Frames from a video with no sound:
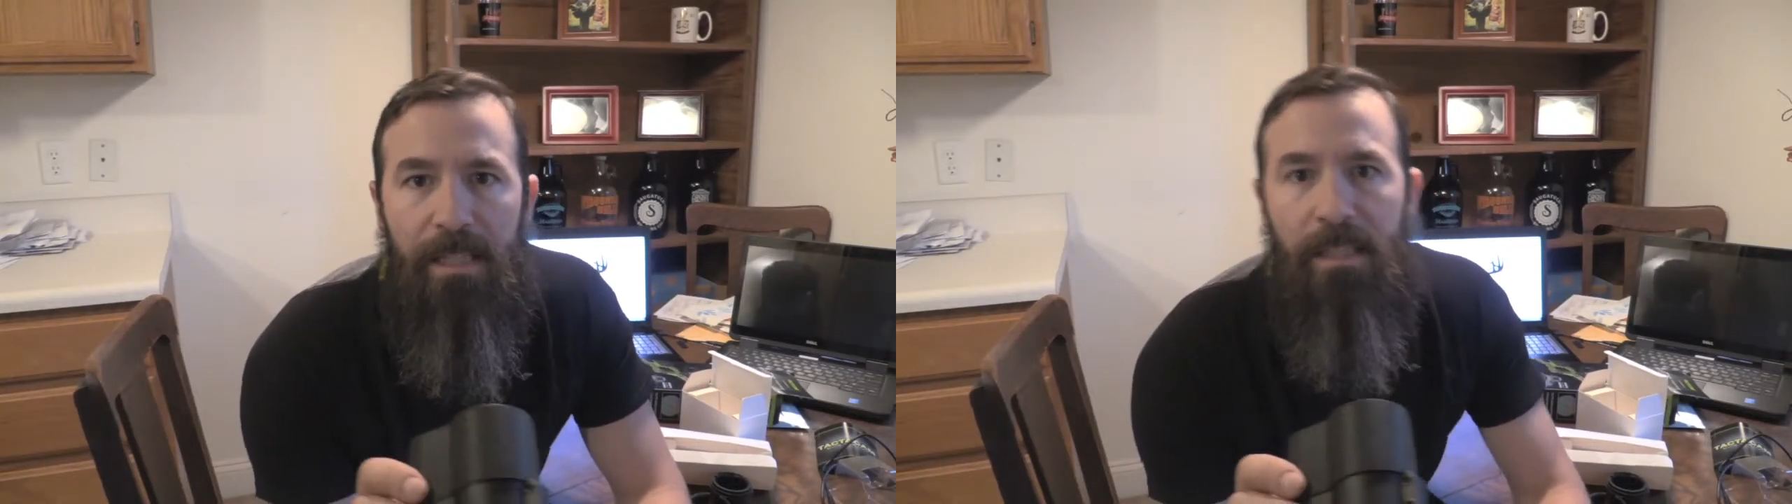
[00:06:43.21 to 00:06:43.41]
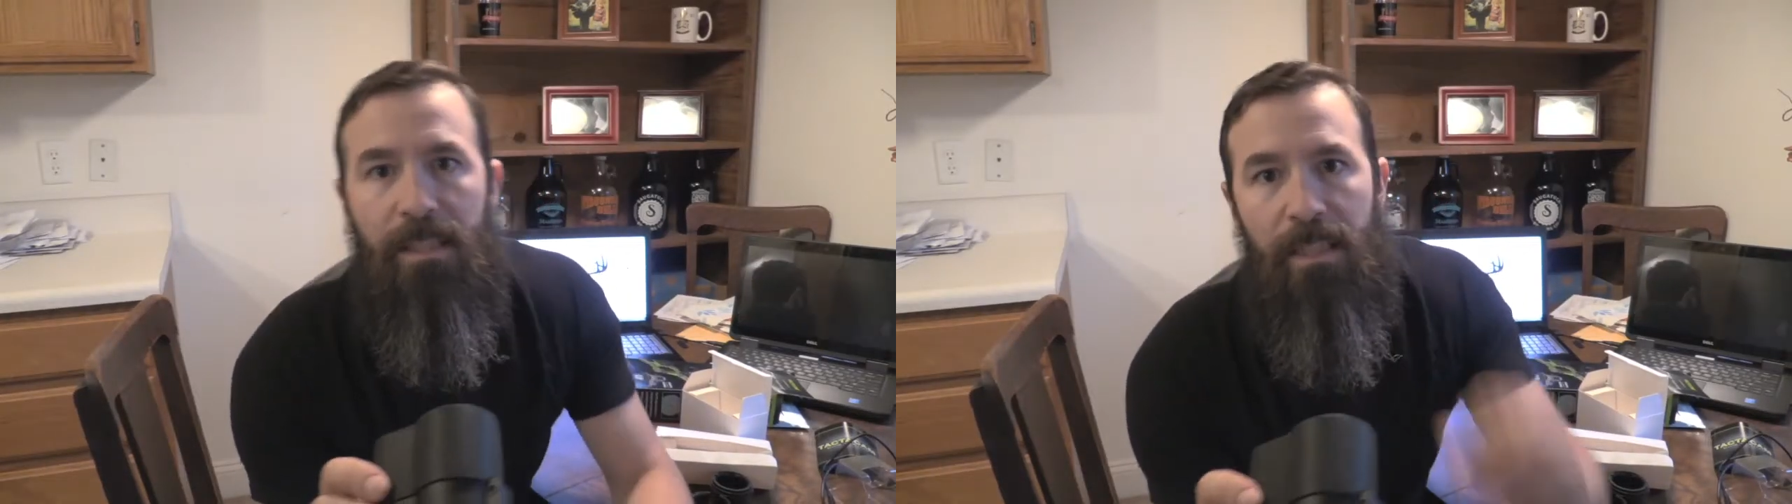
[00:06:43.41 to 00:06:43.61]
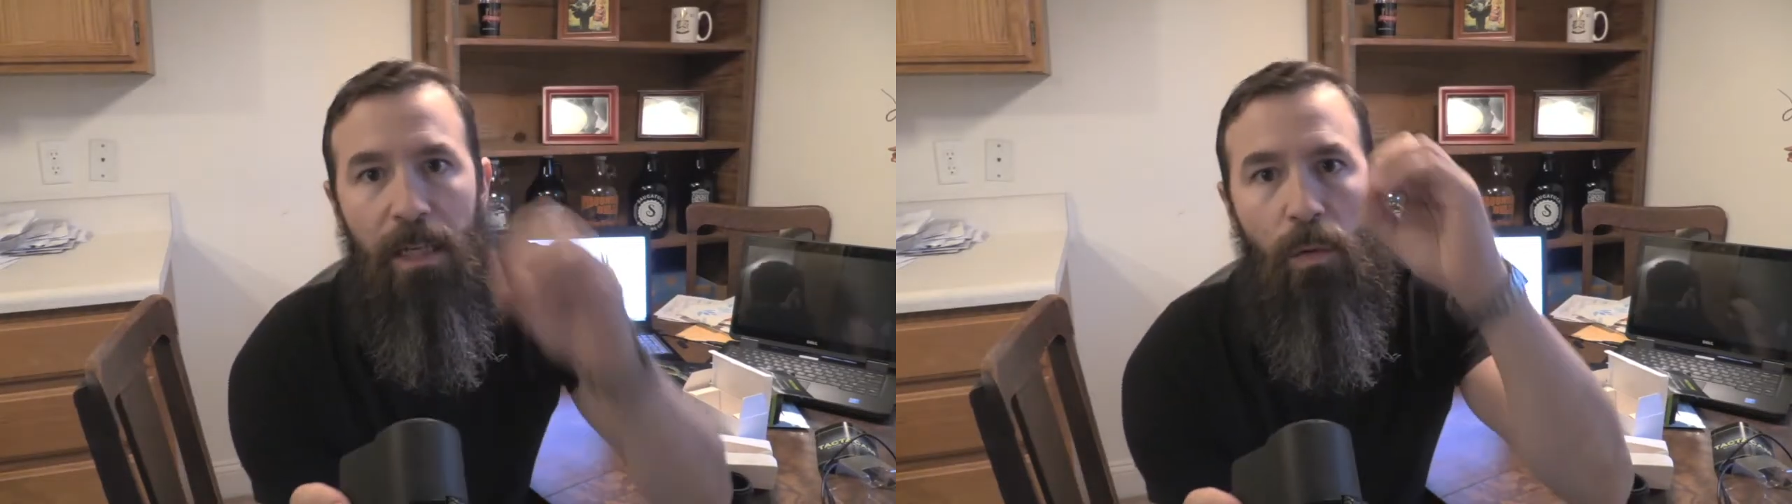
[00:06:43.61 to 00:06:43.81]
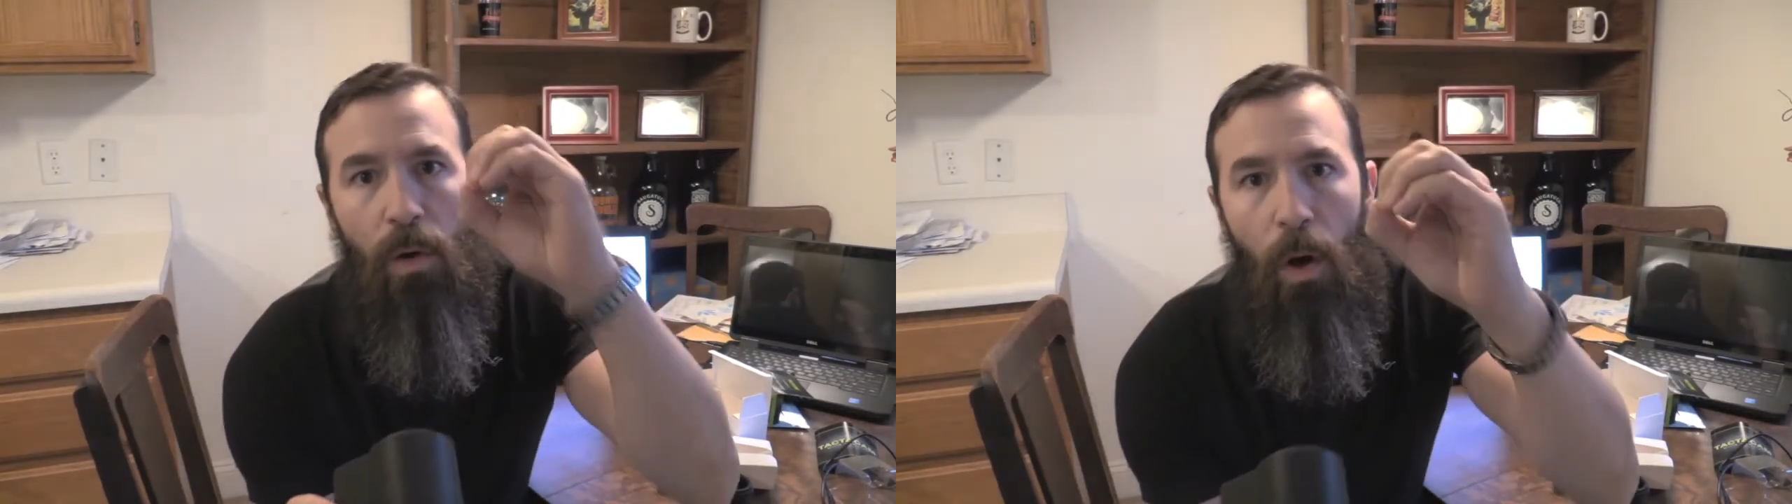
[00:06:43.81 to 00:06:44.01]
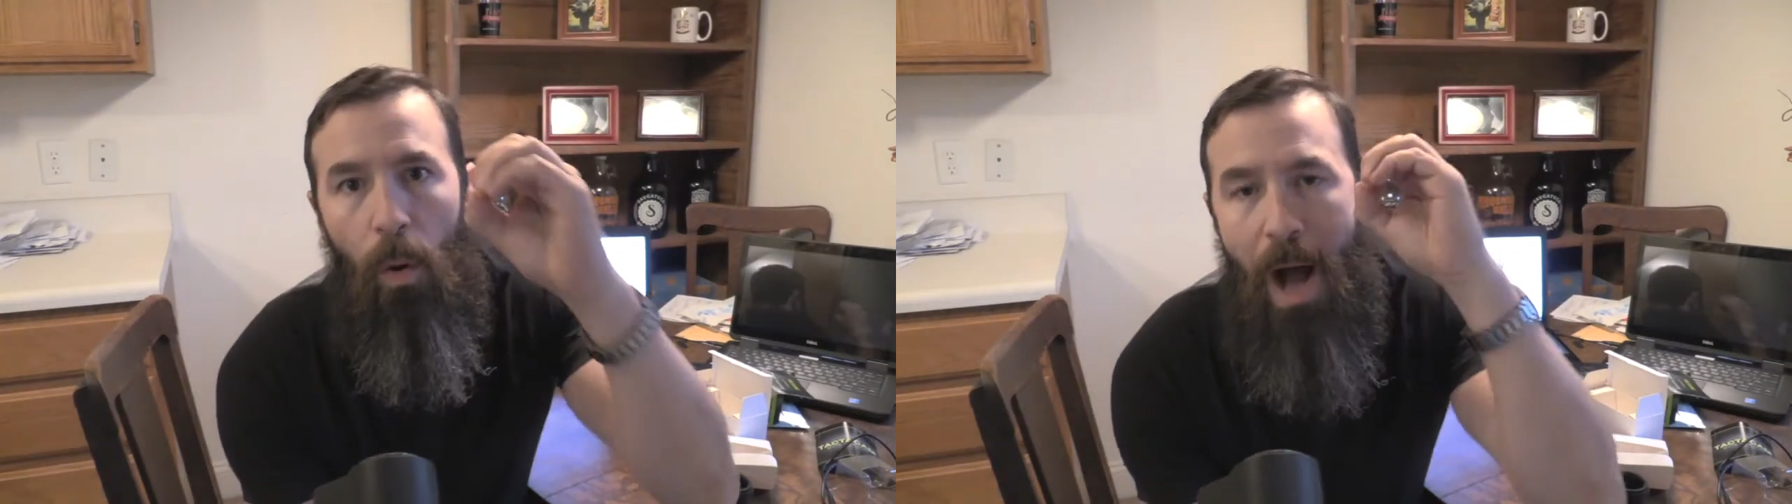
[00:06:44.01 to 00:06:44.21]

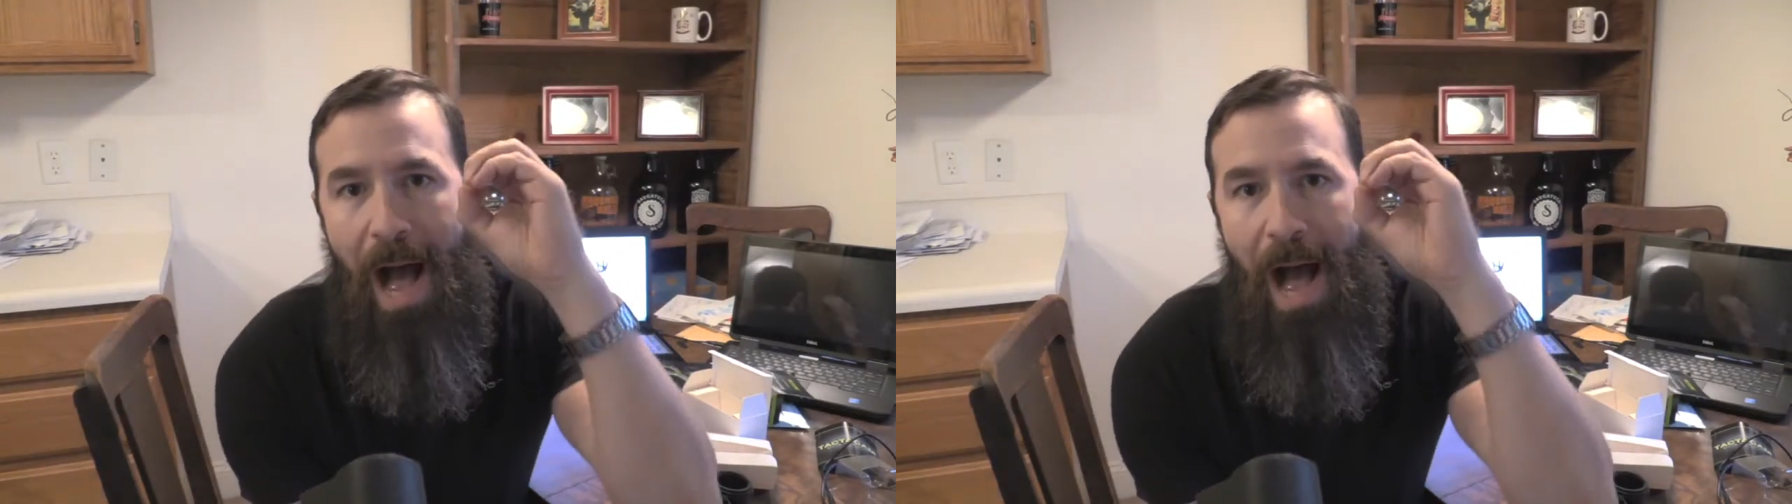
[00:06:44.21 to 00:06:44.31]
zero